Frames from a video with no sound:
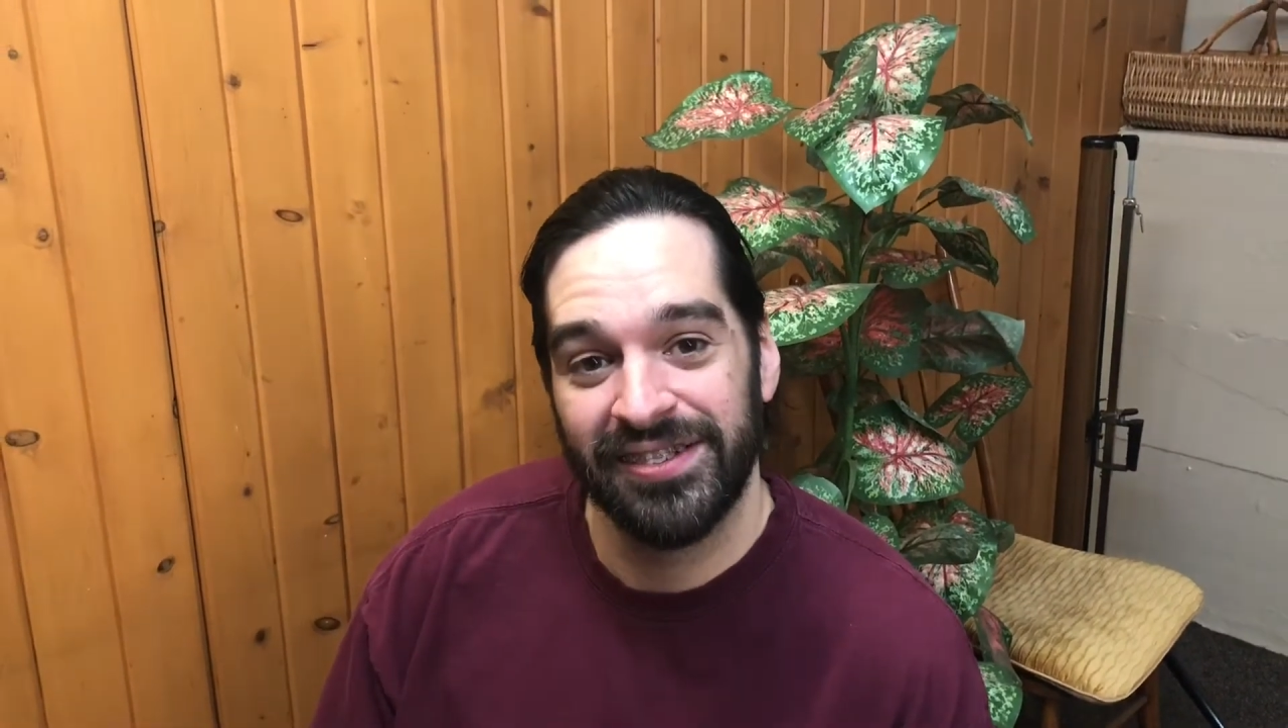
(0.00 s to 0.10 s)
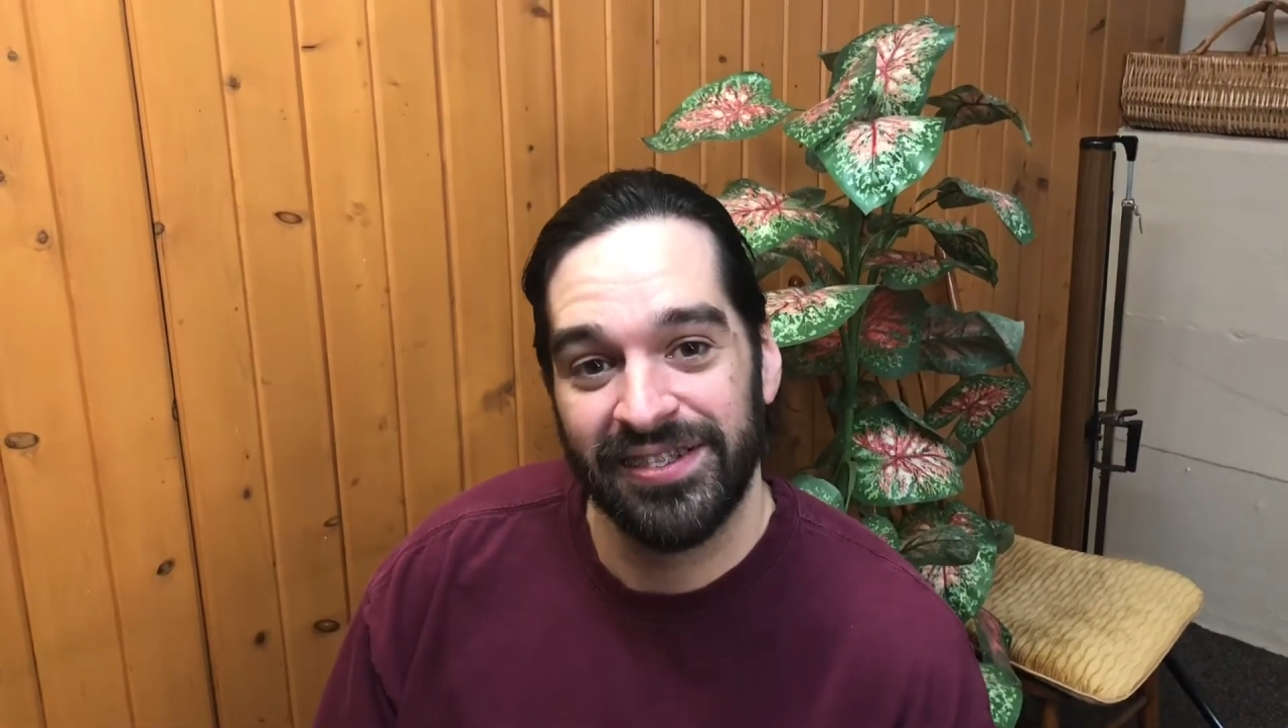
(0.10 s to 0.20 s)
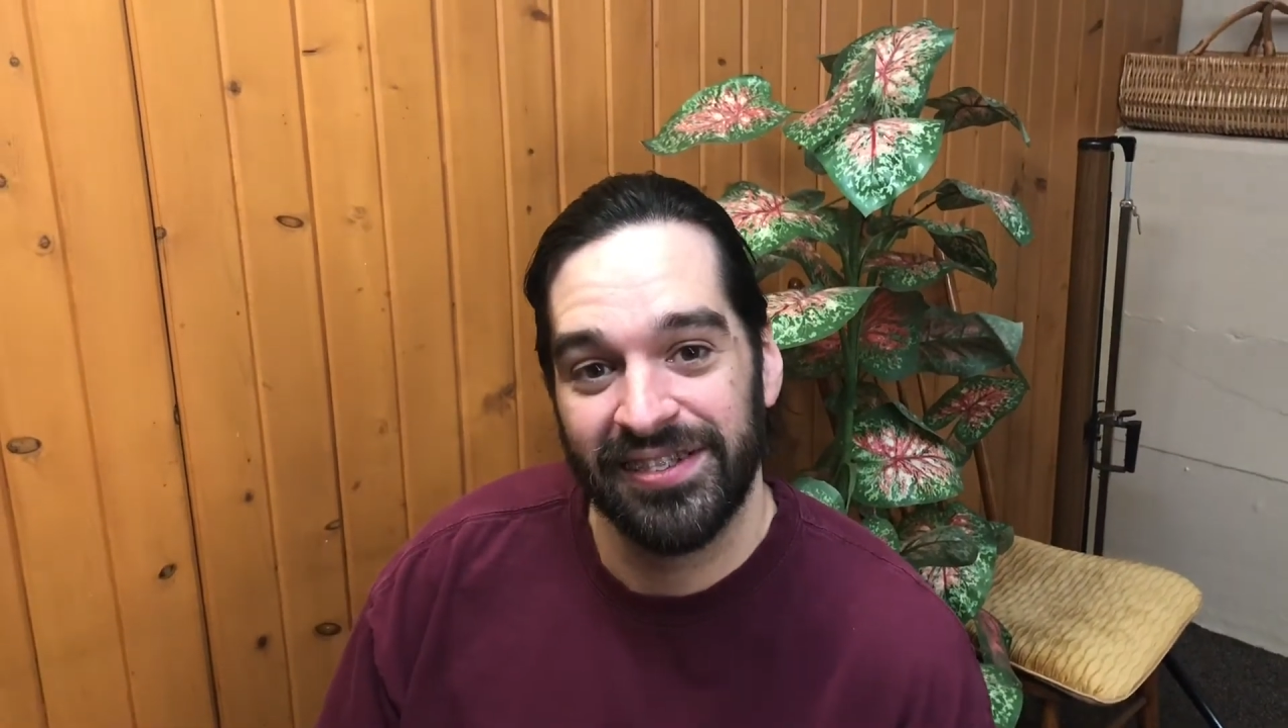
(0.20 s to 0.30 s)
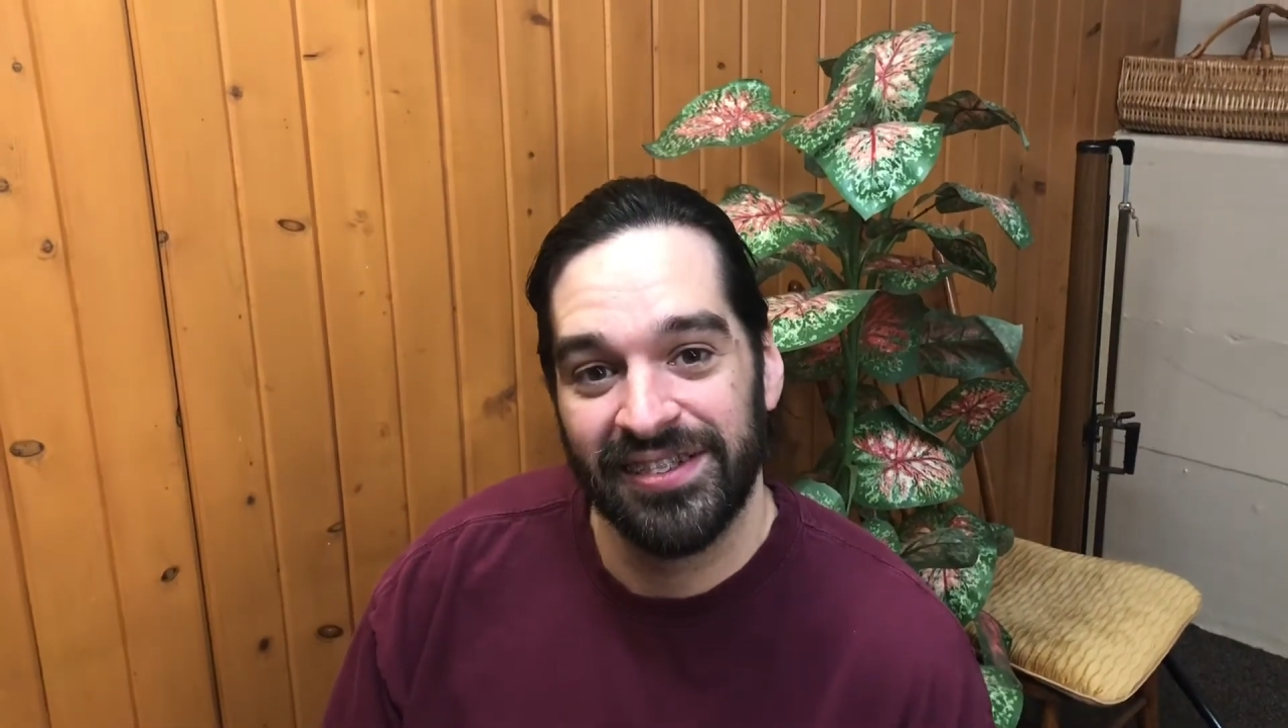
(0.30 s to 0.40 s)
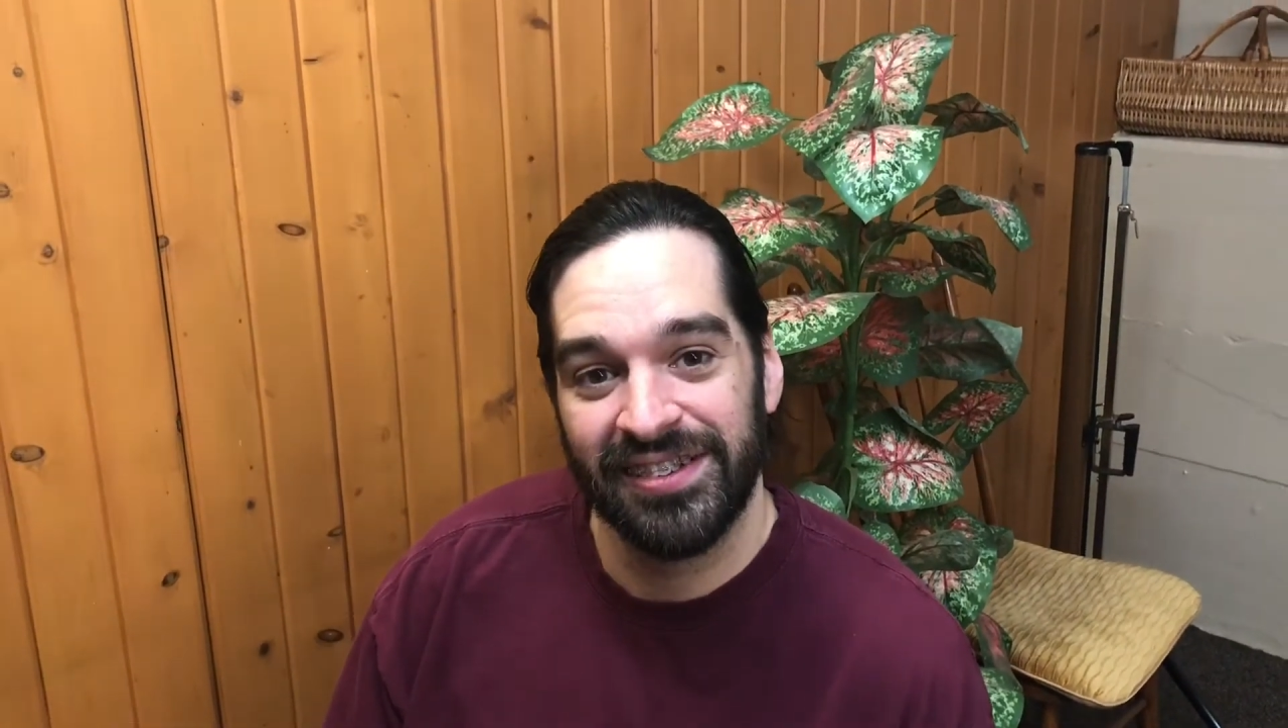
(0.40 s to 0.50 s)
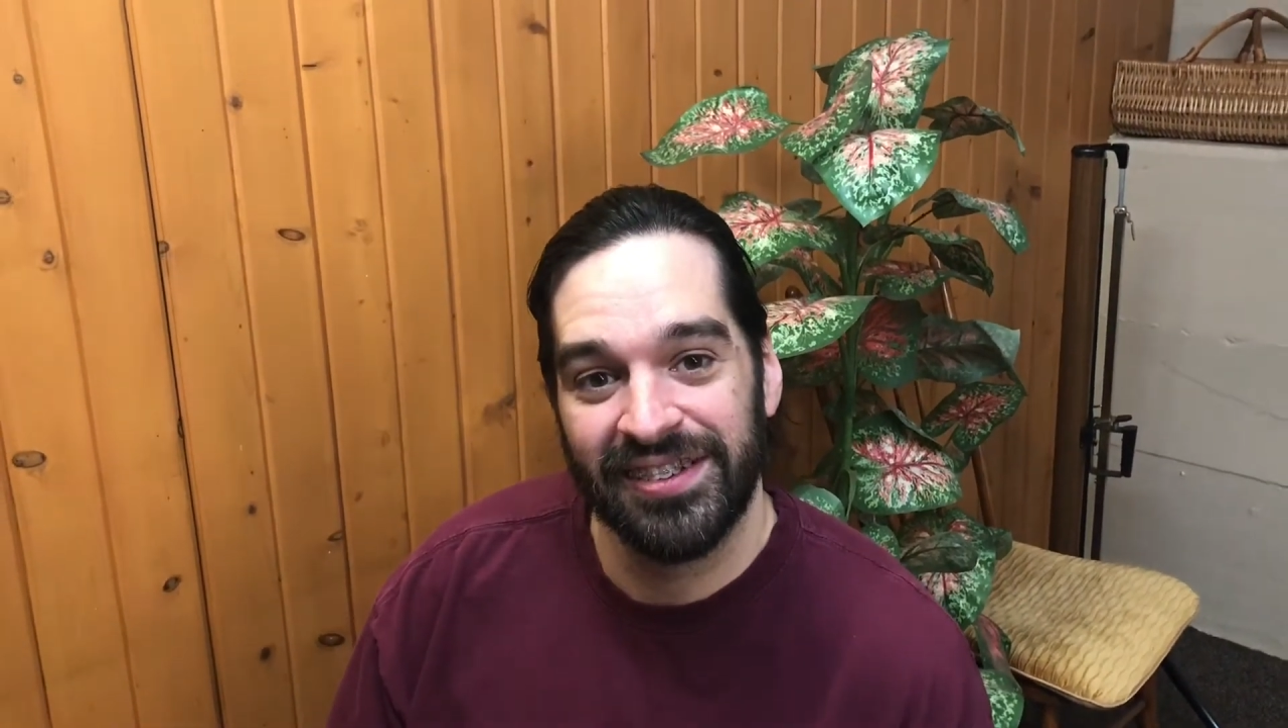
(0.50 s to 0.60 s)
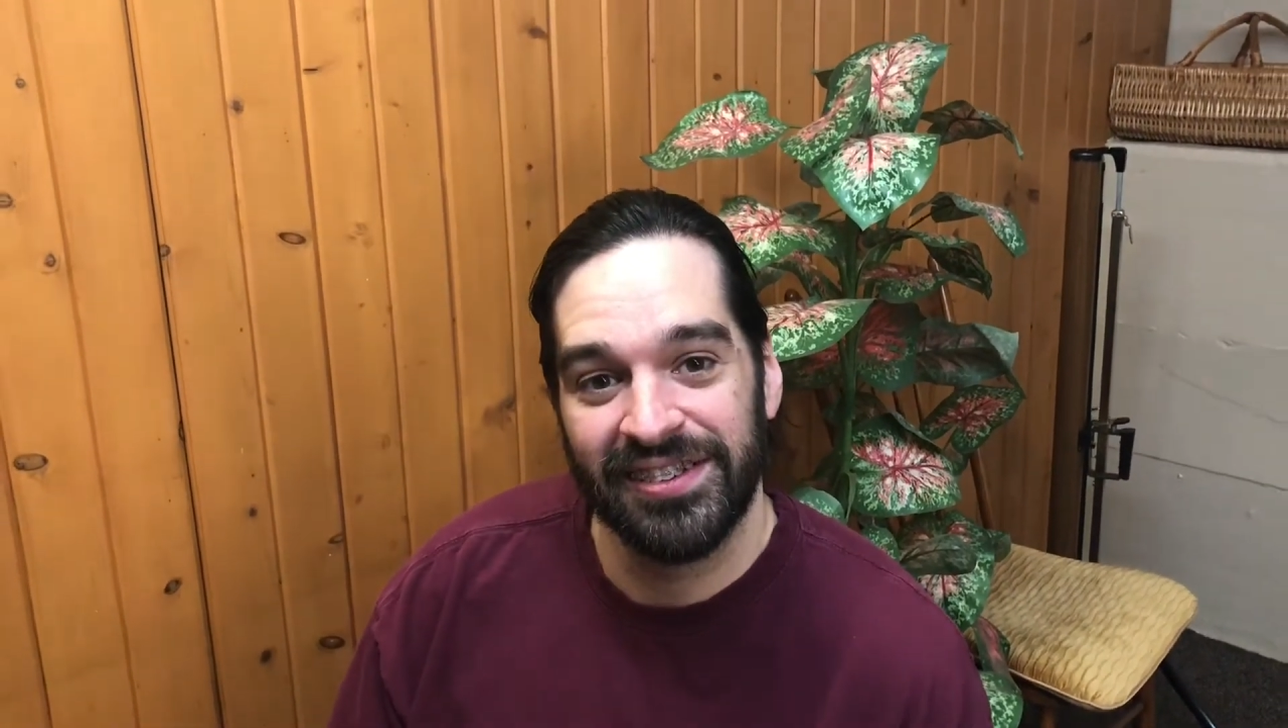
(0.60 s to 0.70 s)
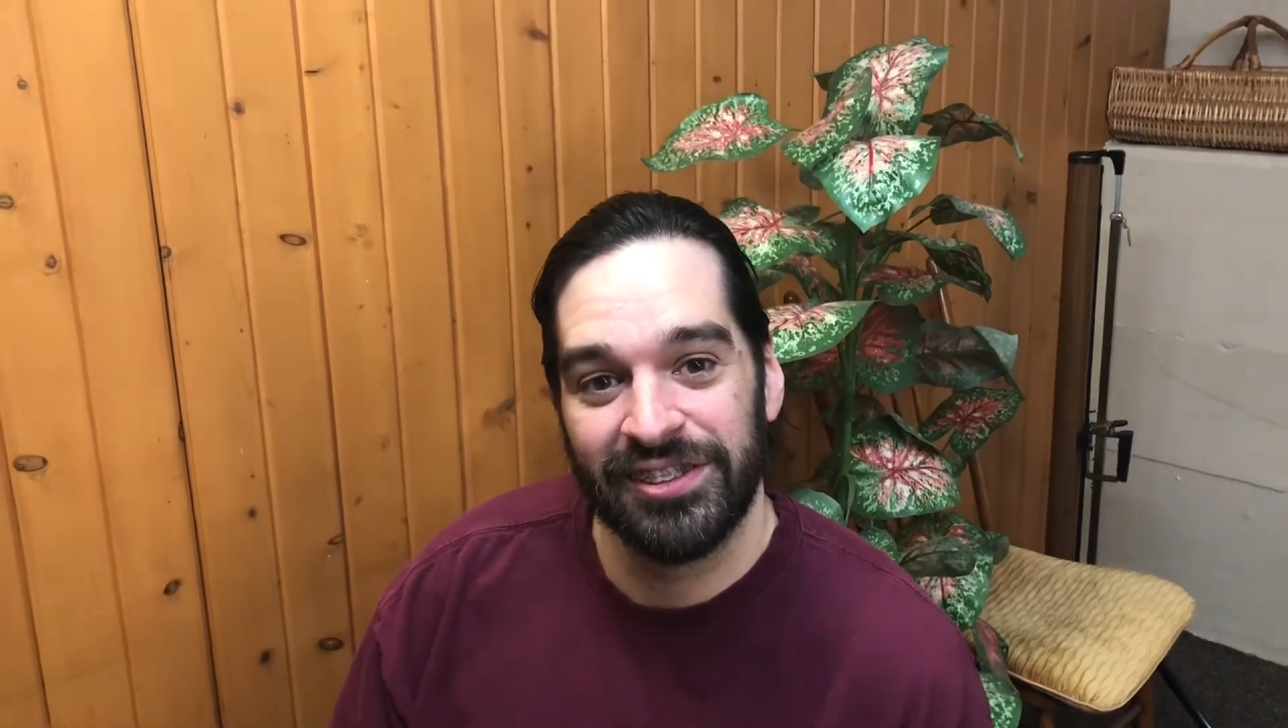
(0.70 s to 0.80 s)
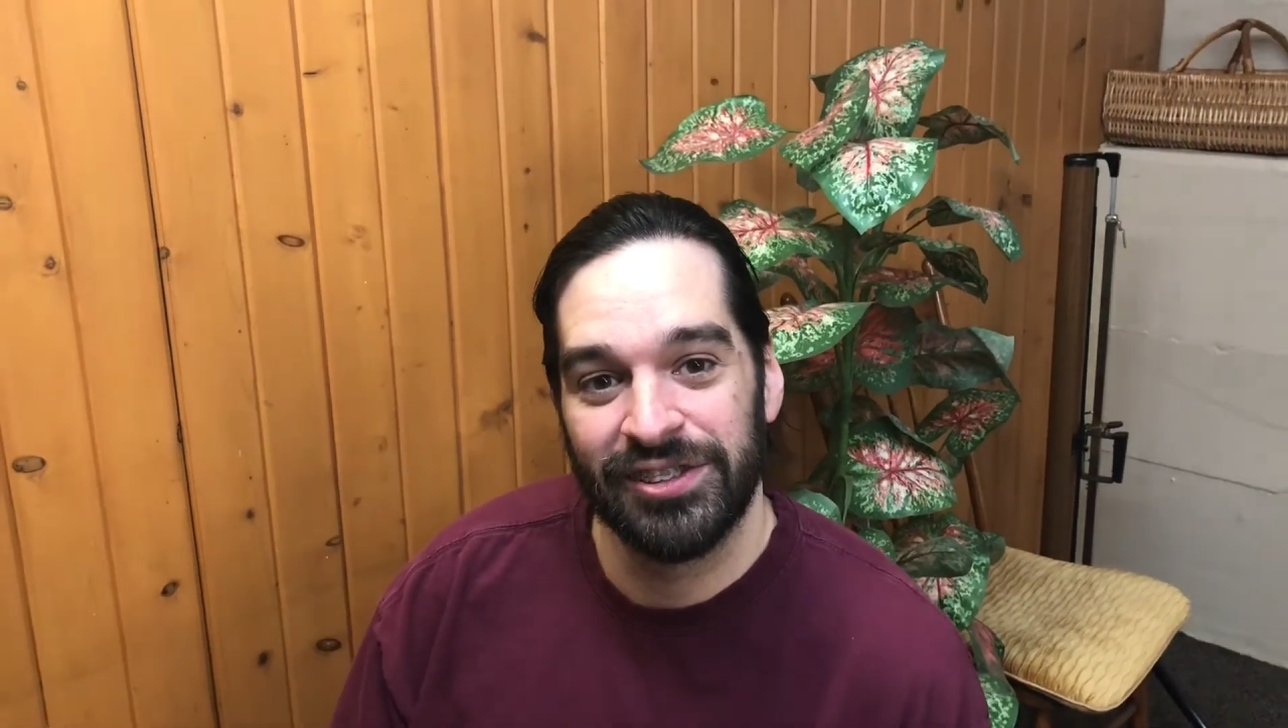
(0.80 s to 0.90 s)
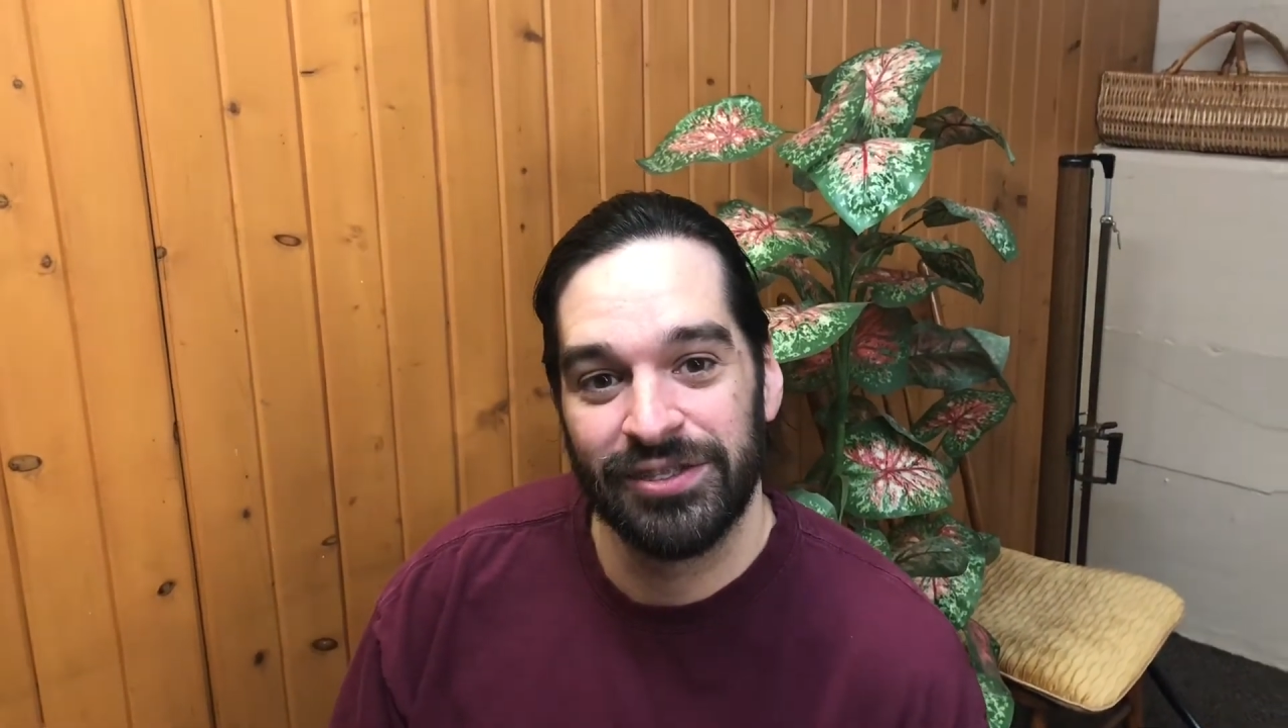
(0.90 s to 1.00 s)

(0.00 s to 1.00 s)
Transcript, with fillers: What's your education